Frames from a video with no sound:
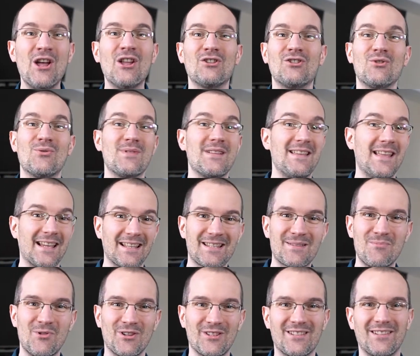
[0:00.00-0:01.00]
to
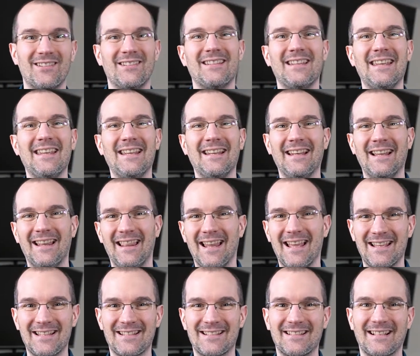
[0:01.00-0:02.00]
get more done in
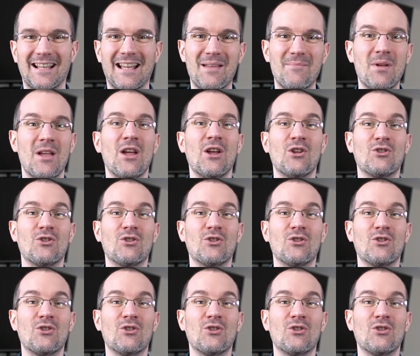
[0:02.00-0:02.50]
less time,